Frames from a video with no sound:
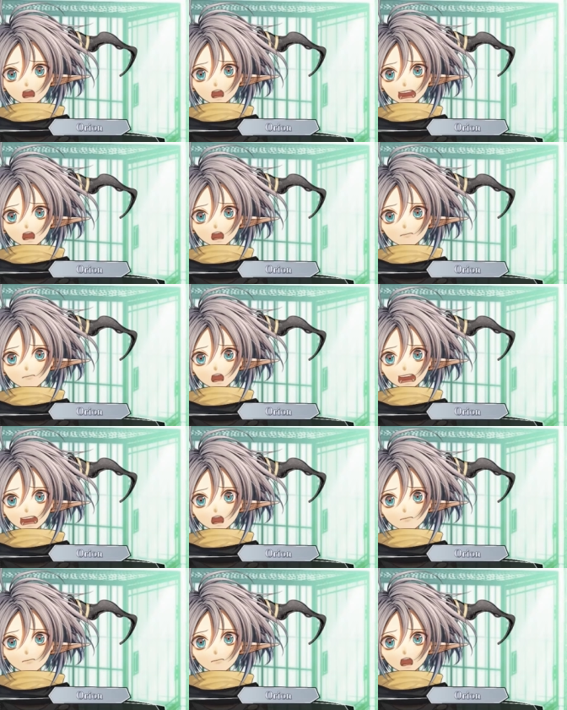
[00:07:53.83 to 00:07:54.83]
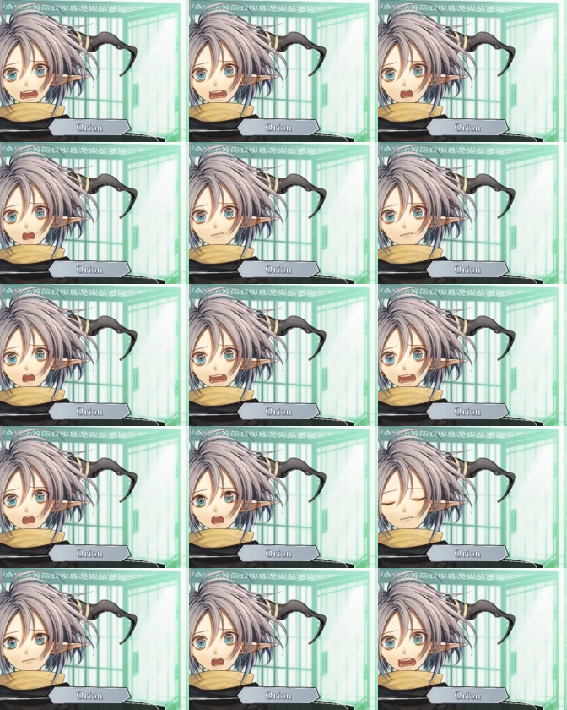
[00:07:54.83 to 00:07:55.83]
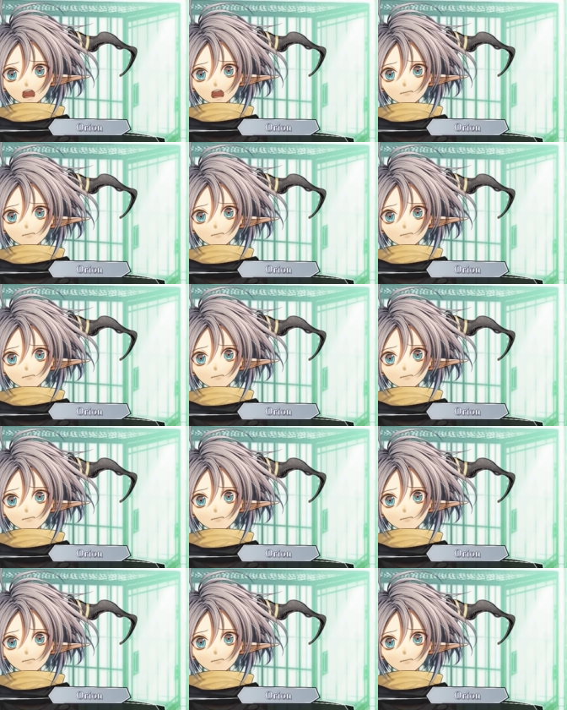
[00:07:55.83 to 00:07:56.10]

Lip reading: and such terrible things are happening to